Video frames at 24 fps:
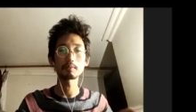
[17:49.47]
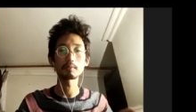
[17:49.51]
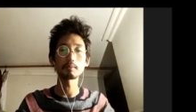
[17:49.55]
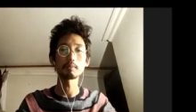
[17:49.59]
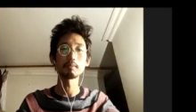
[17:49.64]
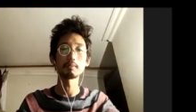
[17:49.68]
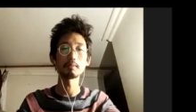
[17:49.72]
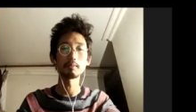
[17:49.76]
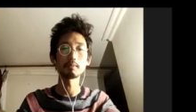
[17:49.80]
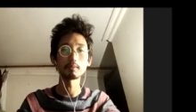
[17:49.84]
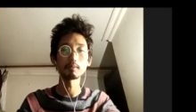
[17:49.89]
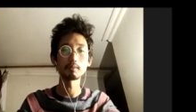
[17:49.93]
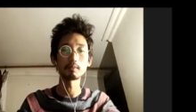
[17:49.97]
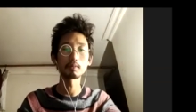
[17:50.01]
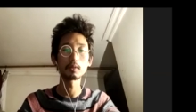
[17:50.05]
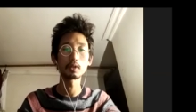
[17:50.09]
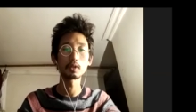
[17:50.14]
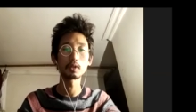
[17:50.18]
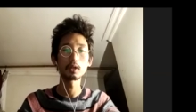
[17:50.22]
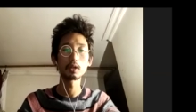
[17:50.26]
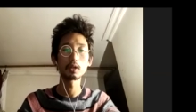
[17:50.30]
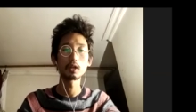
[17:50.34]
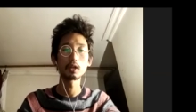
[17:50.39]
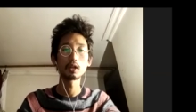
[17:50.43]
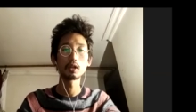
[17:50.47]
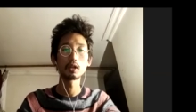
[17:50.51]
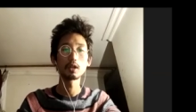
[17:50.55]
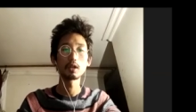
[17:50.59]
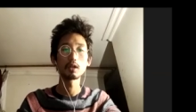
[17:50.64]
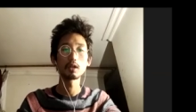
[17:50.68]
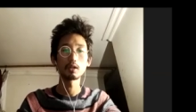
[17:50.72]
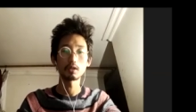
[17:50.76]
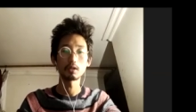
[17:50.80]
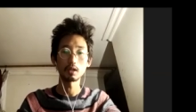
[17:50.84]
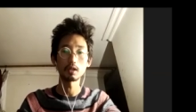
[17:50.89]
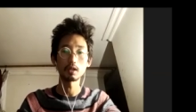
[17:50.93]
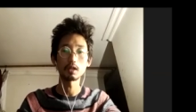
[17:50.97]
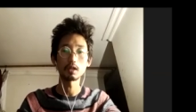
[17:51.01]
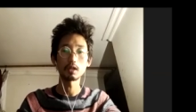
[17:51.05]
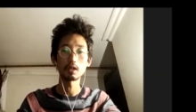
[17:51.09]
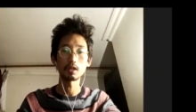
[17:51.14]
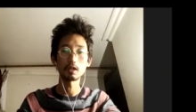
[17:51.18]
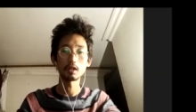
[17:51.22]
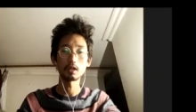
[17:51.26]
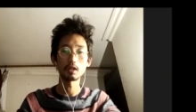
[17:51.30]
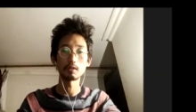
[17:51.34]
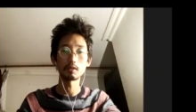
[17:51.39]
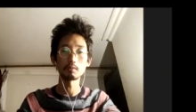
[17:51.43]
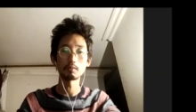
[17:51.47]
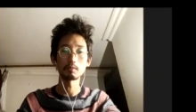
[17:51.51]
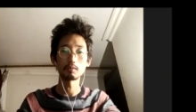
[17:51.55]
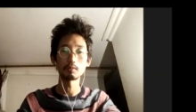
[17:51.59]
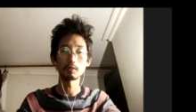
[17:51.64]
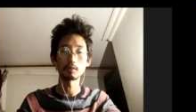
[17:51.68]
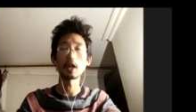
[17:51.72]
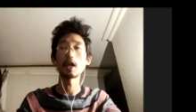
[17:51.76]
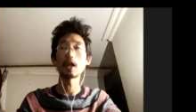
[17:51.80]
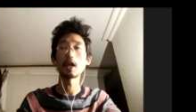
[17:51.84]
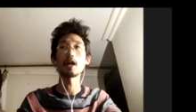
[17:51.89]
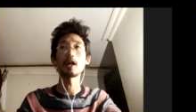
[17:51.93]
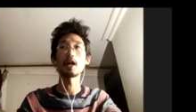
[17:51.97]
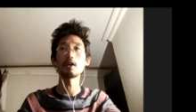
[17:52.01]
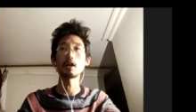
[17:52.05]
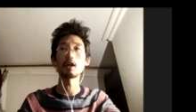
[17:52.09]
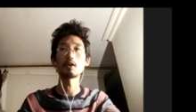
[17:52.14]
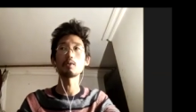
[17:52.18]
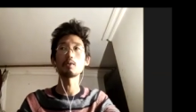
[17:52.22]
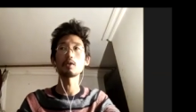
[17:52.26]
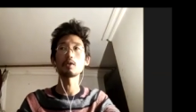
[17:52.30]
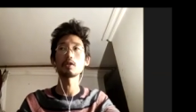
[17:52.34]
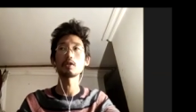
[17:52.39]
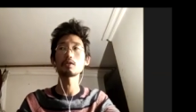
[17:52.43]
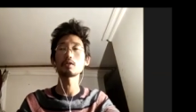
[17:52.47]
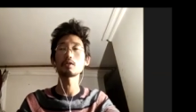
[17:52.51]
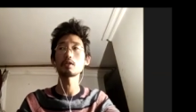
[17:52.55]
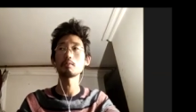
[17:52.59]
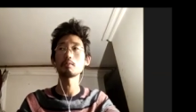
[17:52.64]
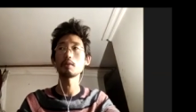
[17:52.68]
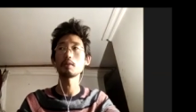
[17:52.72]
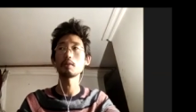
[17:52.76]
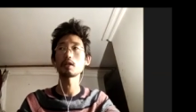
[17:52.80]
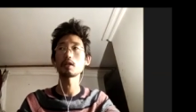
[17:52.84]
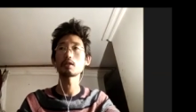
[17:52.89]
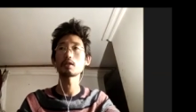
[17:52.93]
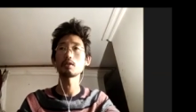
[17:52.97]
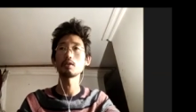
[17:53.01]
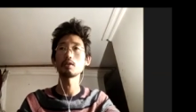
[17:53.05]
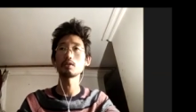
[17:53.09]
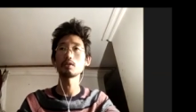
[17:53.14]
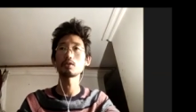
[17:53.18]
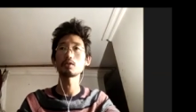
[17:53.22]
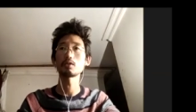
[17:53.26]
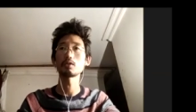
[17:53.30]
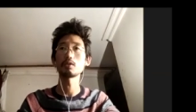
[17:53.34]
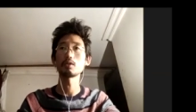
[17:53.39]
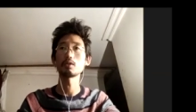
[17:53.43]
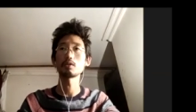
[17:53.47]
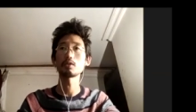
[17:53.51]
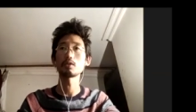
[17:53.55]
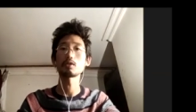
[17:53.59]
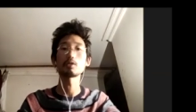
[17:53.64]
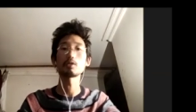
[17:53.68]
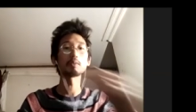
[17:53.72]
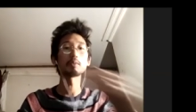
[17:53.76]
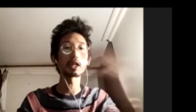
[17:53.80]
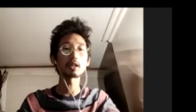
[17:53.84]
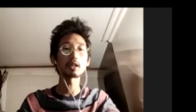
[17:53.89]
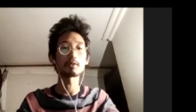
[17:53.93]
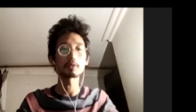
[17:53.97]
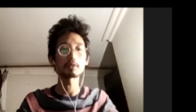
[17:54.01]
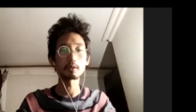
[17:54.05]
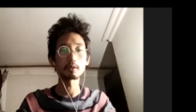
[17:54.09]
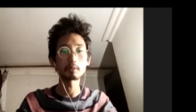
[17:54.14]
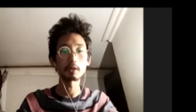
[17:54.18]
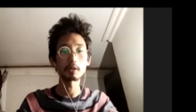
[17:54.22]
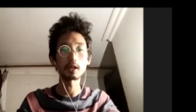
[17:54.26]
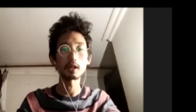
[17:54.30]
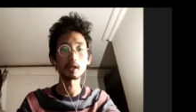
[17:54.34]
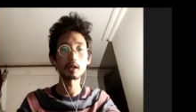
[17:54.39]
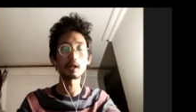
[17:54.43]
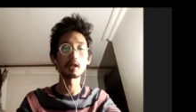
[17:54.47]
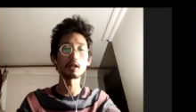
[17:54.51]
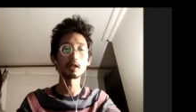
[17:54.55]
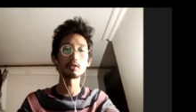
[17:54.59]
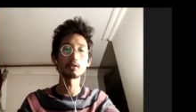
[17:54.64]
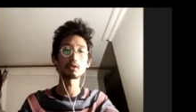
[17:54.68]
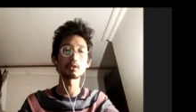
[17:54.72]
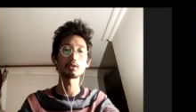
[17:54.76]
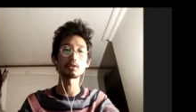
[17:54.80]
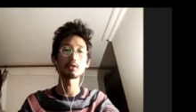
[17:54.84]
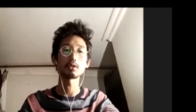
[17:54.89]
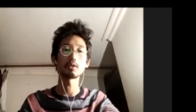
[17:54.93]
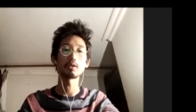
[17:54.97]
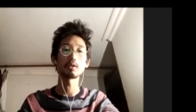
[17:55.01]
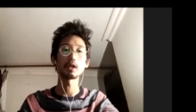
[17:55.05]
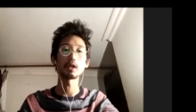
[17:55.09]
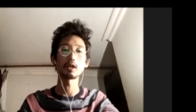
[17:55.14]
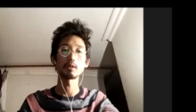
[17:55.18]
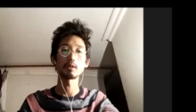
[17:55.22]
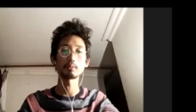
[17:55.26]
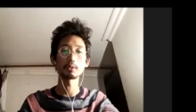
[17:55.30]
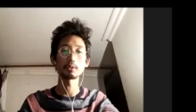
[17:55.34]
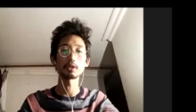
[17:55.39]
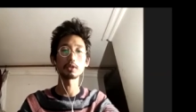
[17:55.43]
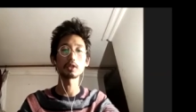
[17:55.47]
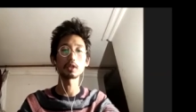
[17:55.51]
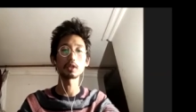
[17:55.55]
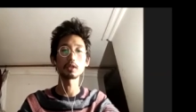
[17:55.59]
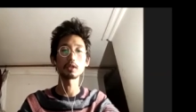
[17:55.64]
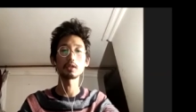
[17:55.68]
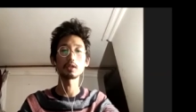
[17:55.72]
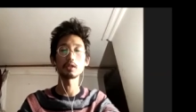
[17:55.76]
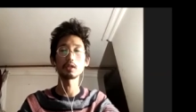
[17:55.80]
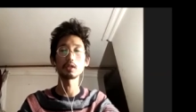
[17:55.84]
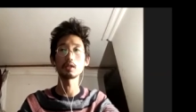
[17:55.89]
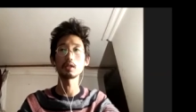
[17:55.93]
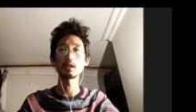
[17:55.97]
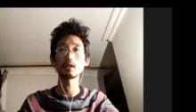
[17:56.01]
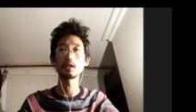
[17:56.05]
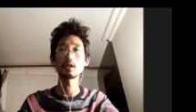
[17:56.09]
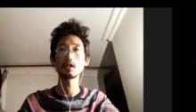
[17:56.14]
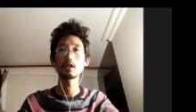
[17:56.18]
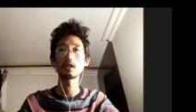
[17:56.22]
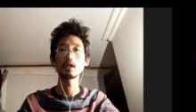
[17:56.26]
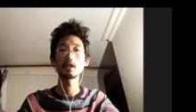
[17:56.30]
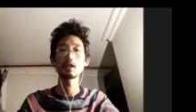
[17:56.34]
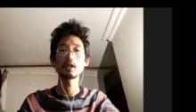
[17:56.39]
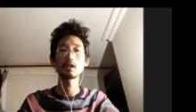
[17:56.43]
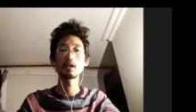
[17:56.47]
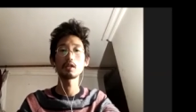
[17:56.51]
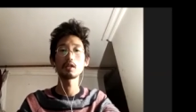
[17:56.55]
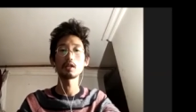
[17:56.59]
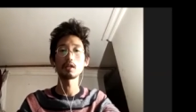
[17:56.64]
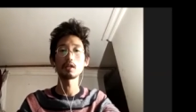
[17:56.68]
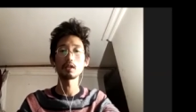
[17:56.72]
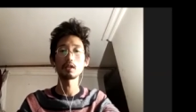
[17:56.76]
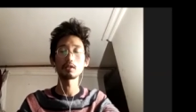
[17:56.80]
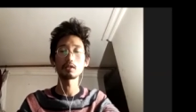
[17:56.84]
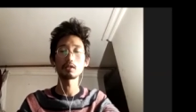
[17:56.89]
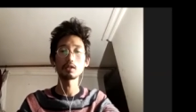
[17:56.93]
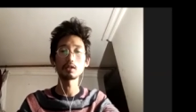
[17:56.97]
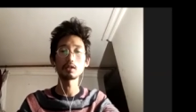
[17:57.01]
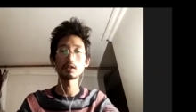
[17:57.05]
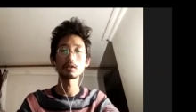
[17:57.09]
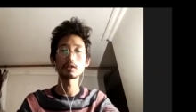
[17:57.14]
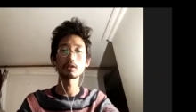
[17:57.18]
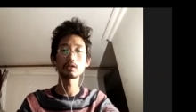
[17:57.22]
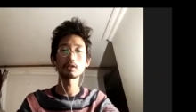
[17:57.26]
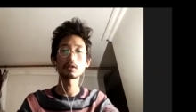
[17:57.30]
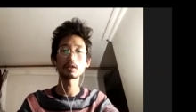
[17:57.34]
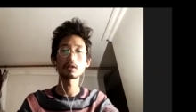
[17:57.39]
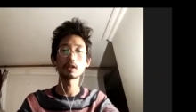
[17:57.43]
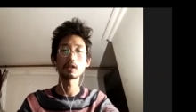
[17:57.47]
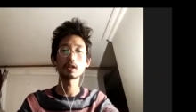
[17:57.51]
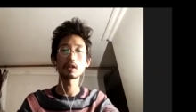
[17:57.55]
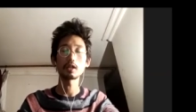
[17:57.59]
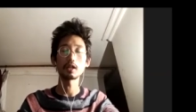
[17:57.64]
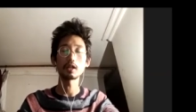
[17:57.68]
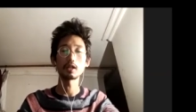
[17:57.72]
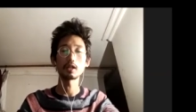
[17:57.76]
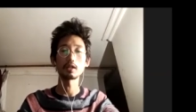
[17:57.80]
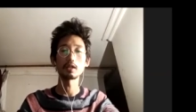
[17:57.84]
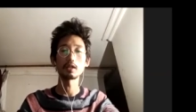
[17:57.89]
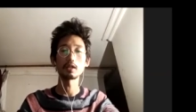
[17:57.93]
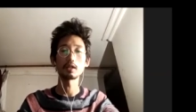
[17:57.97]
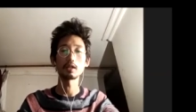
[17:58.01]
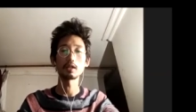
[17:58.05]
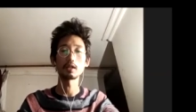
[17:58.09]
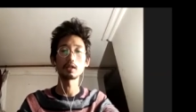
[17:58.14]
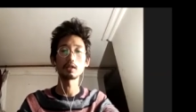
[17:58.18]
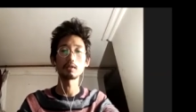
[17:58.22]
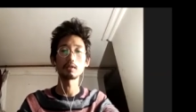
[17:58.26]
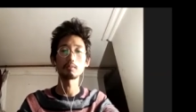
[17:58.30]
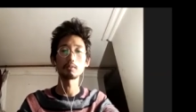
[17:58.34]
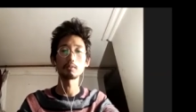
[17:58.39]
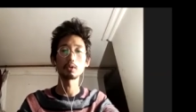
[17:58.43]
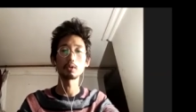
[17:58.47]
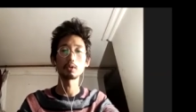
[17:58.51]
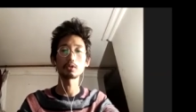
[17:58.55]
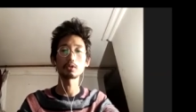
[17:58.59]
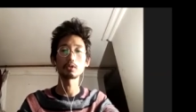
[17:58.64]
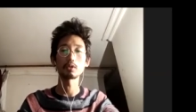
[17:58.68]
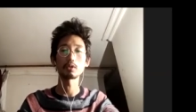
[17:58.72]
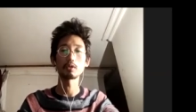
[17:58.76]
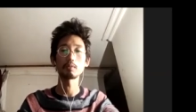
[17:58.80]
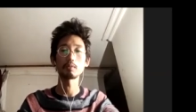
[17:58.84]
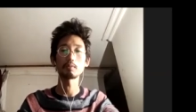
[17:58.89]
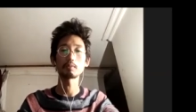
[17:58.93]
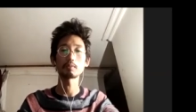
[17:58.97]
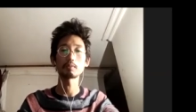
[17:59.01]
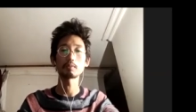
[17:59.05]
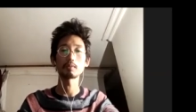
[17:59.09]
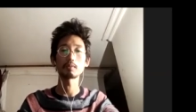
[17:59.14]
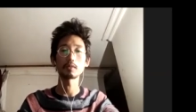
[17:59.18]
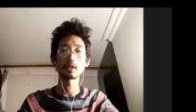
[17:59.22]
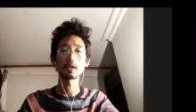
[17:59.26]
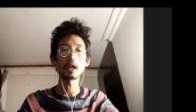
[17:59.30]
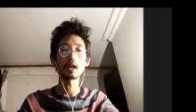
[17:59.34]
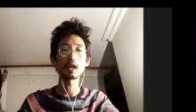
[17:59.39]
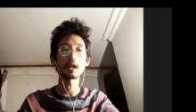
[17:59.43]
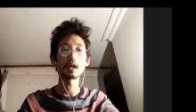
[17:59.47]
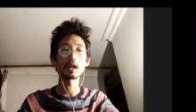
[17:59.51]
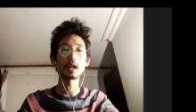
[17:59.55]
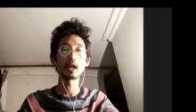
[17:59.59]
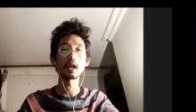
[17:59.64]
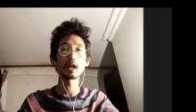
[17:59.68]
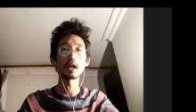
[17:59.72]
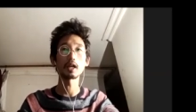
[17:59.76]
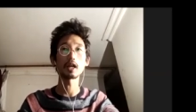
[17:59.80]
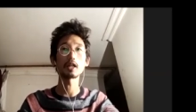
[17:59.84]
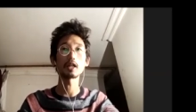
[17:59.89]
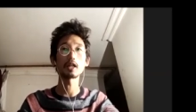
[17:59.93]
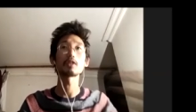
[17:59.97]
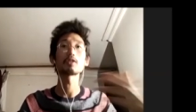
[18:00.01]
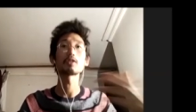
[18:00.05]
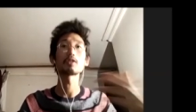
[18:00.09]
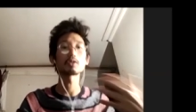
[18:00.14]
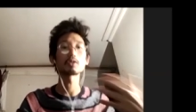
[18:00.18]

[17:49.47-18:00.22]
Mm, uh, yeah, I, I wanted to come back also to make a film there, and also I appreciated the uh, teachers there, and um, also, yeah, I had a good